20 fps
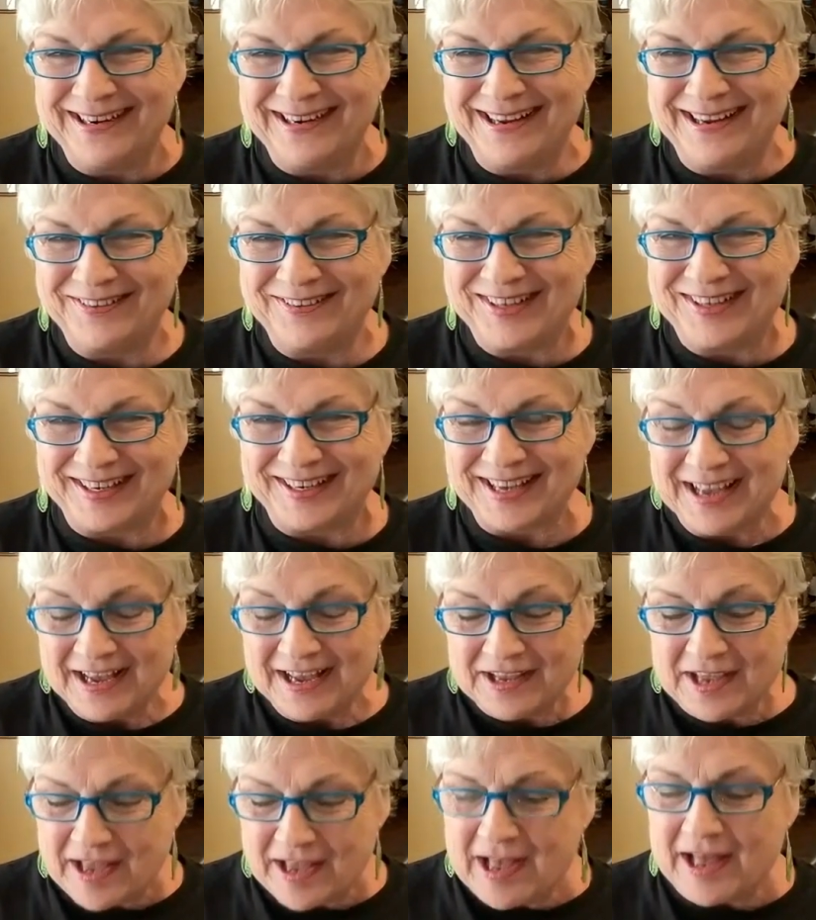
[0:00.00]
i'm like
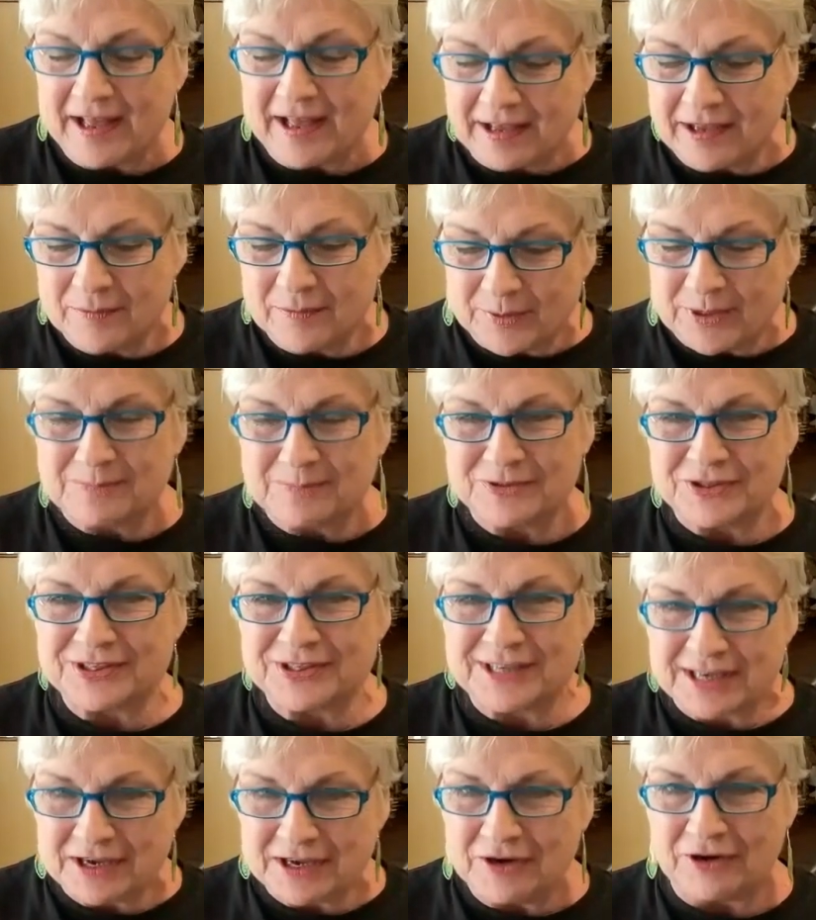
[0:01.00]
yeah i am but i'm
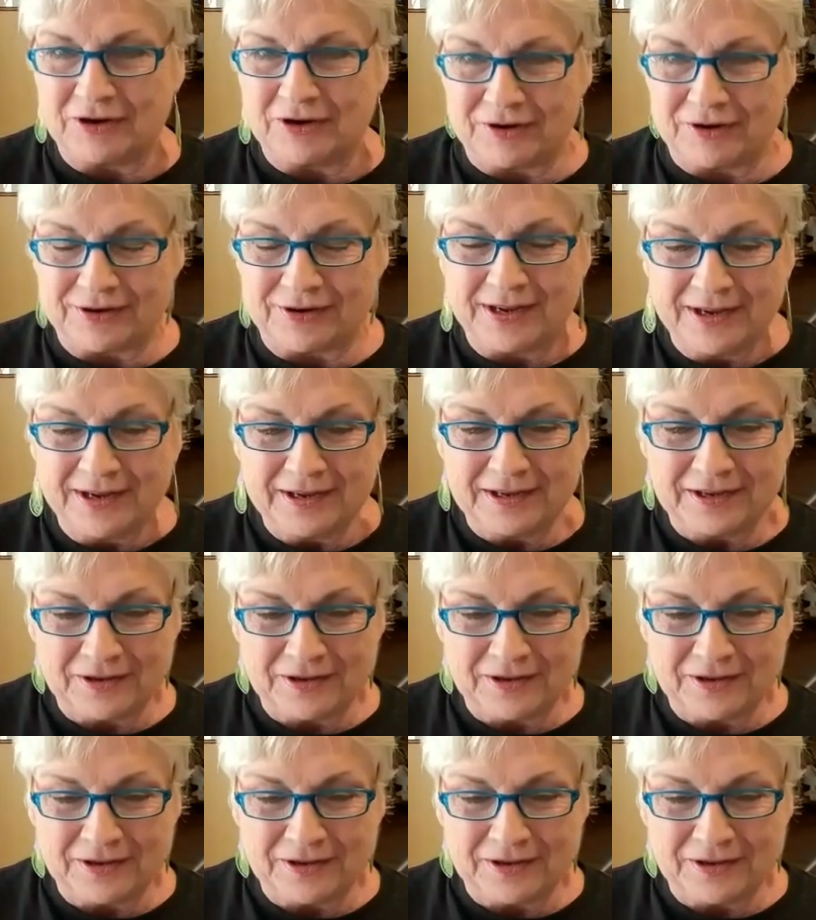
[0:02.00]
scared